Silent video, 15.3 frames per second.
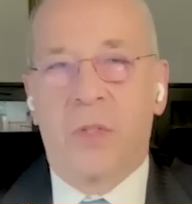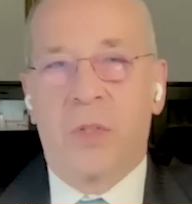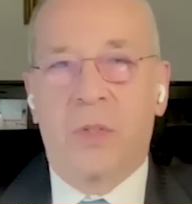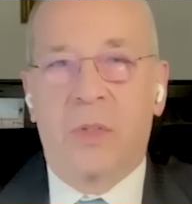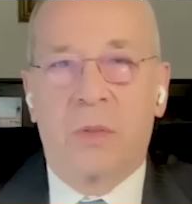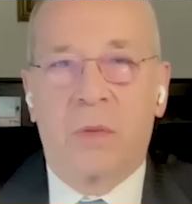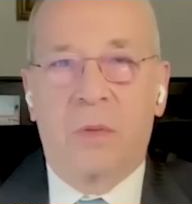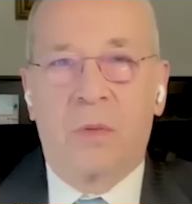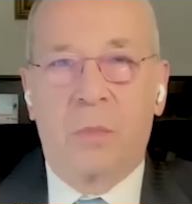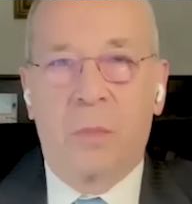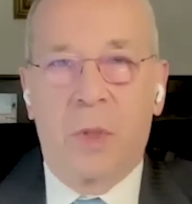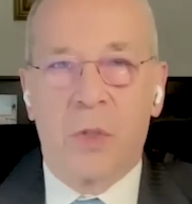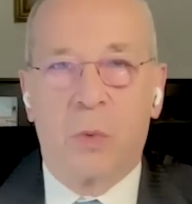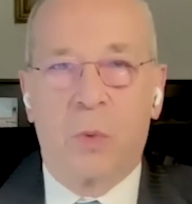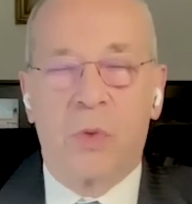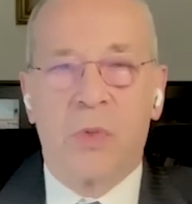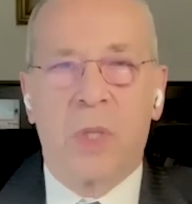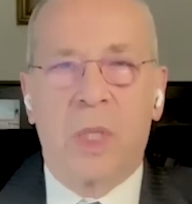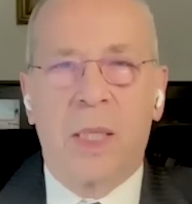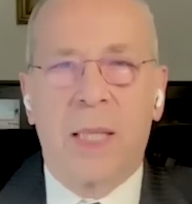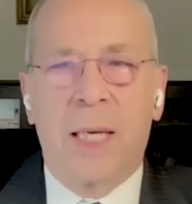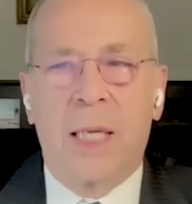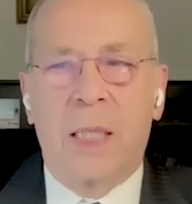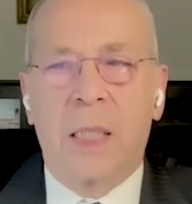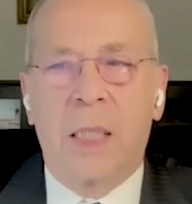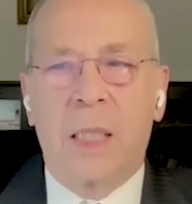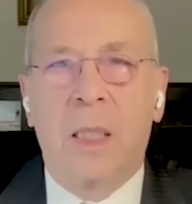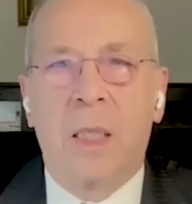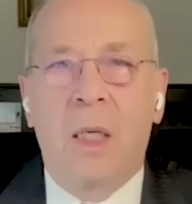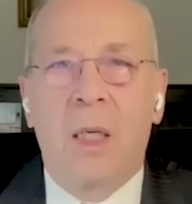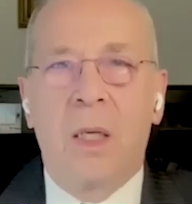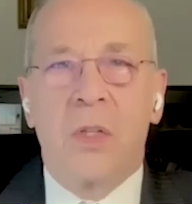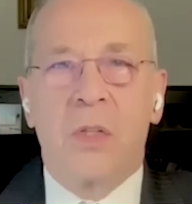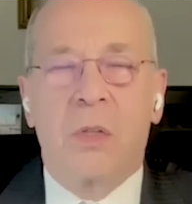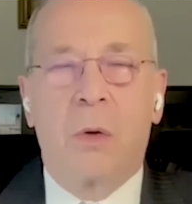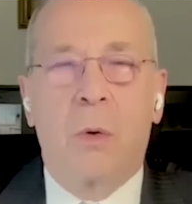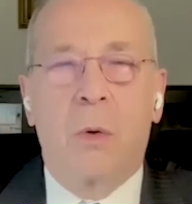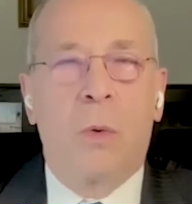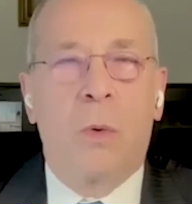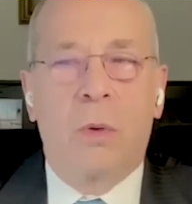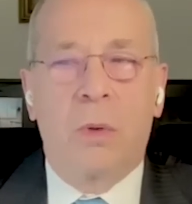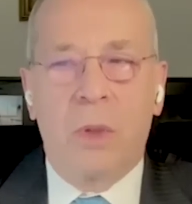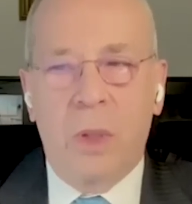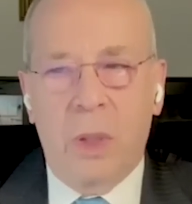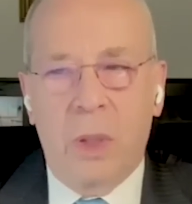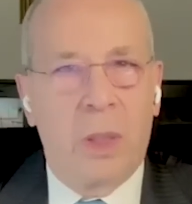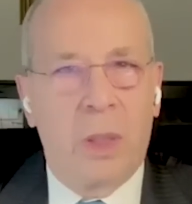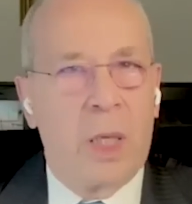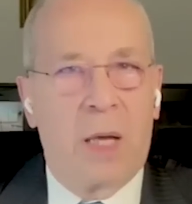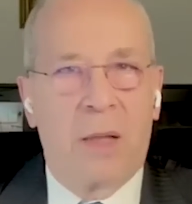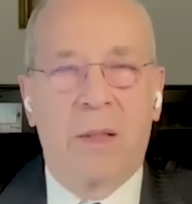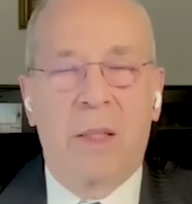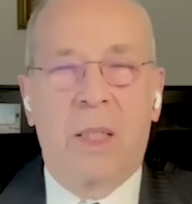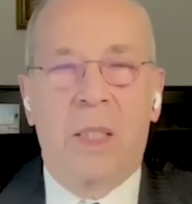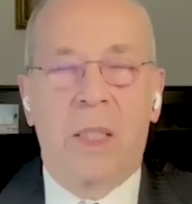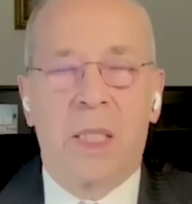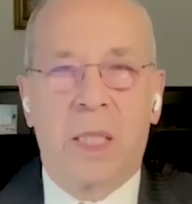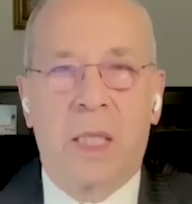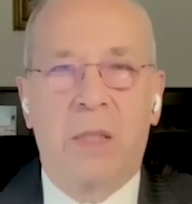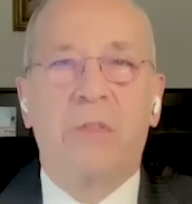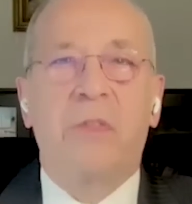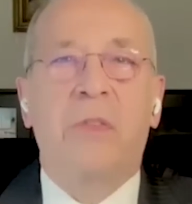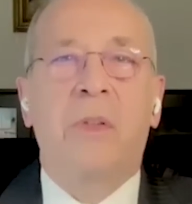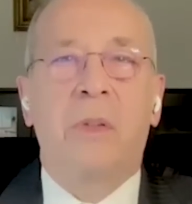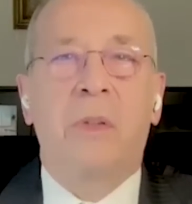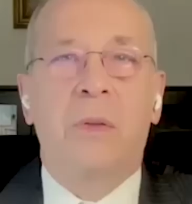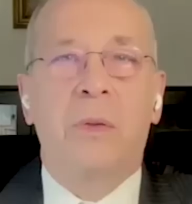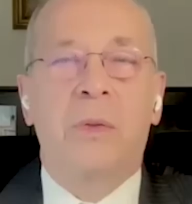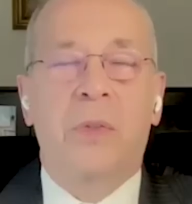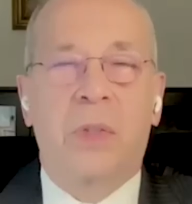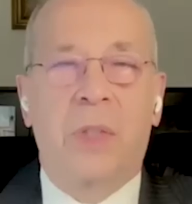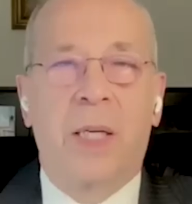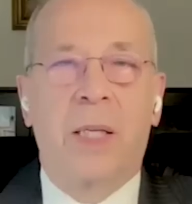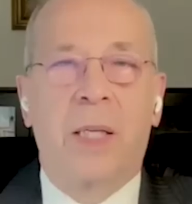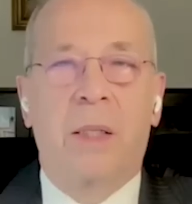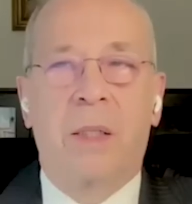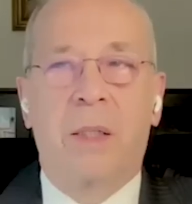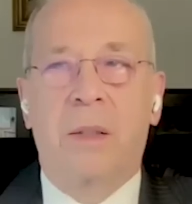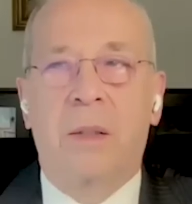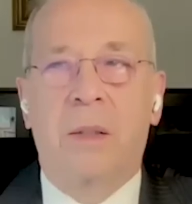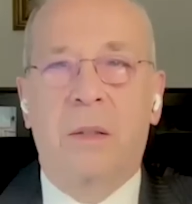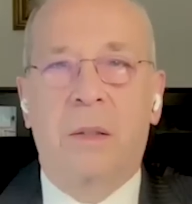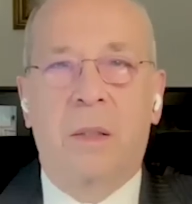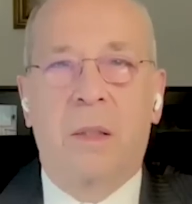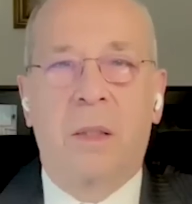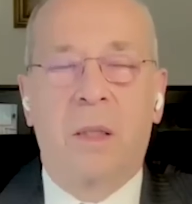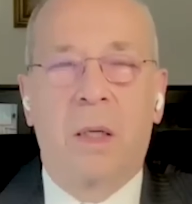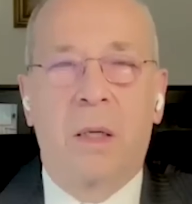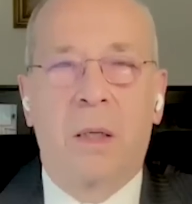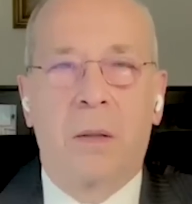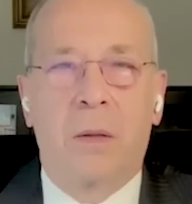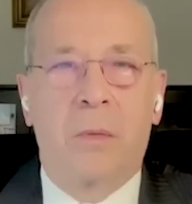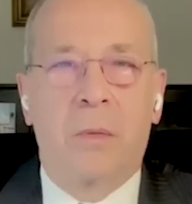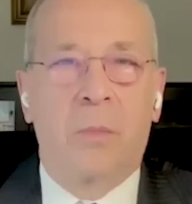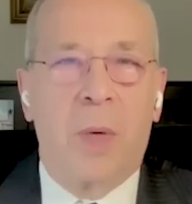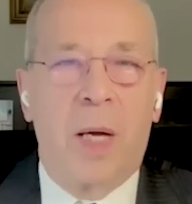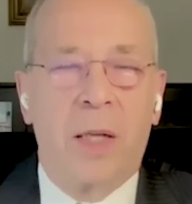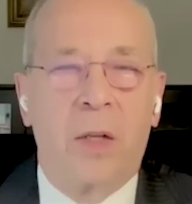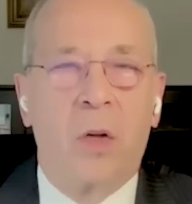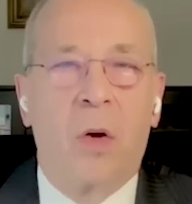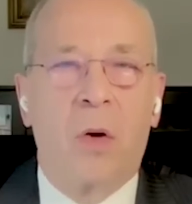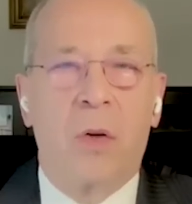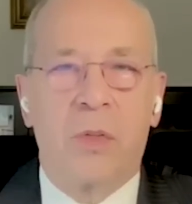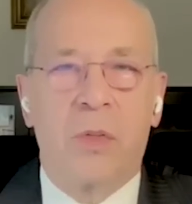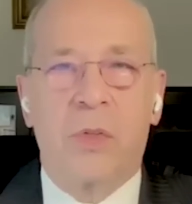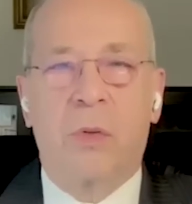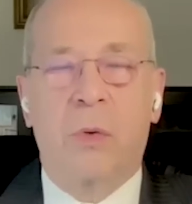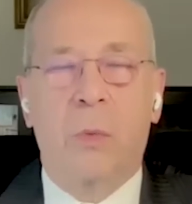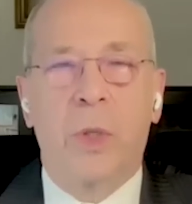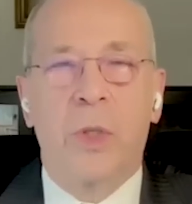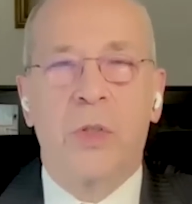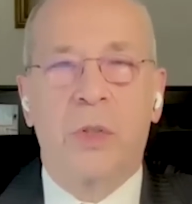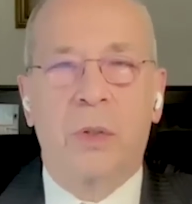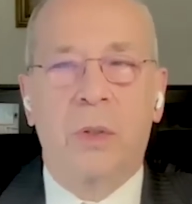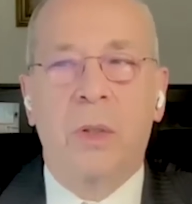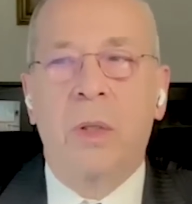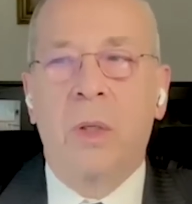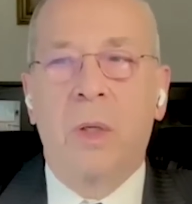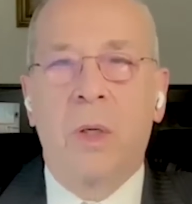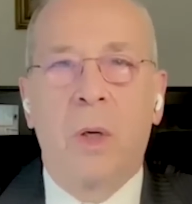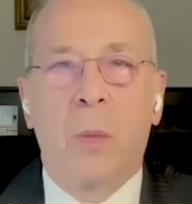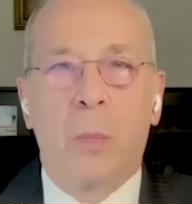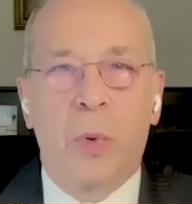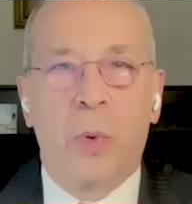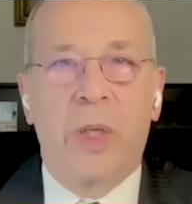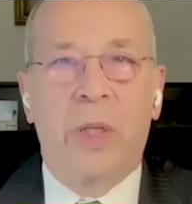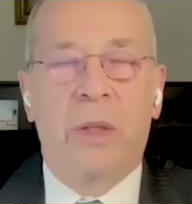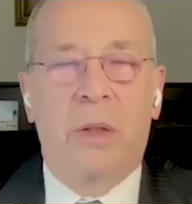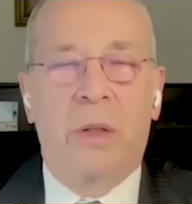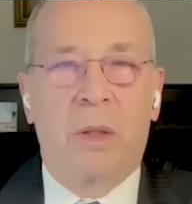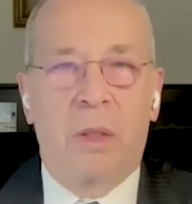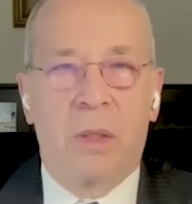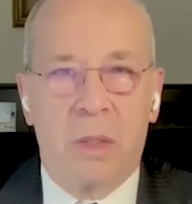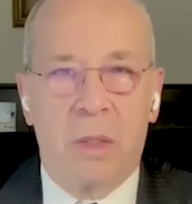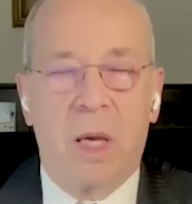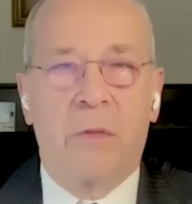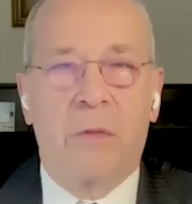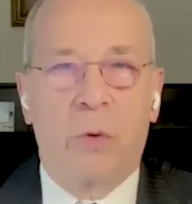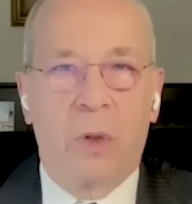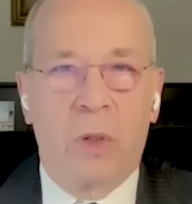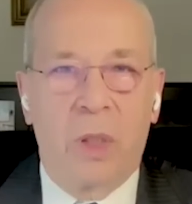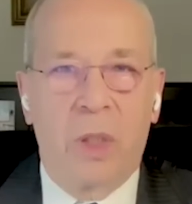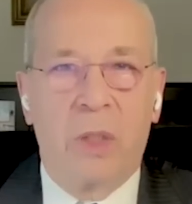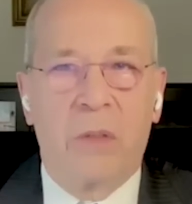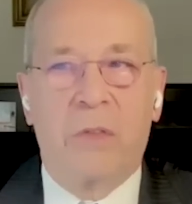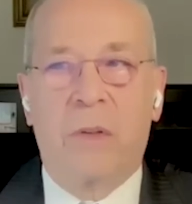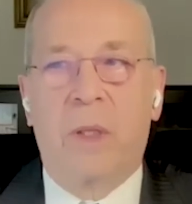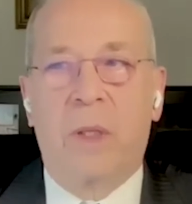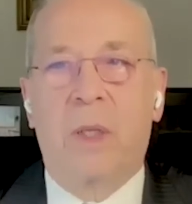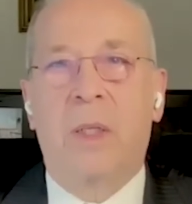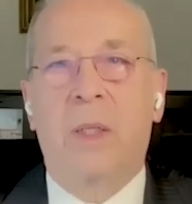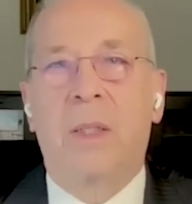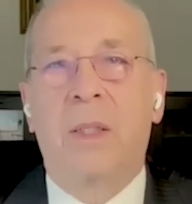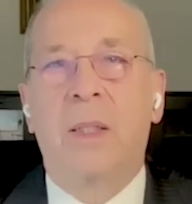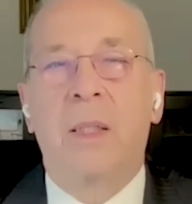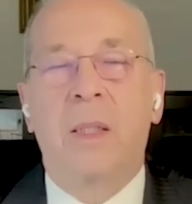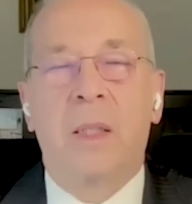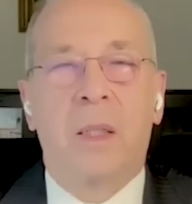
much, much worse than that. So, yeah, I think it's safe to say that by and large, the region breathed a sigh of relief that